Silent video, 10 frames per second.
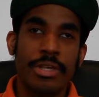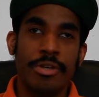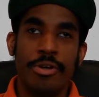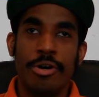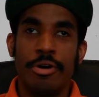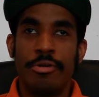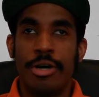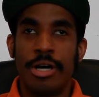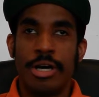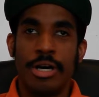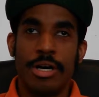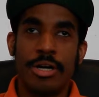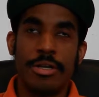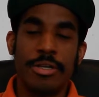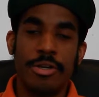you know,
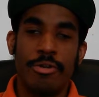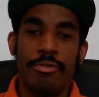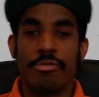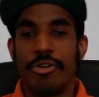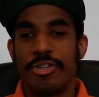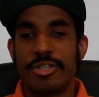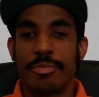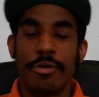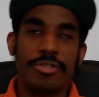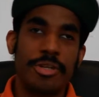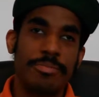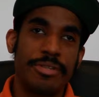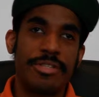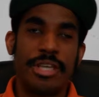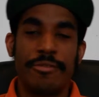uh, you know, New Creatures post up
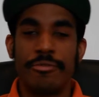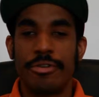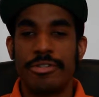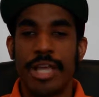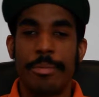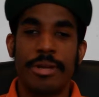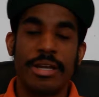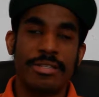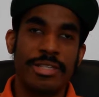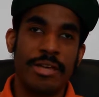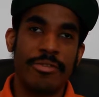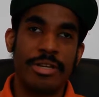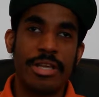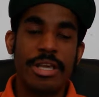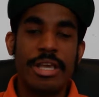this stuff on Disciple 97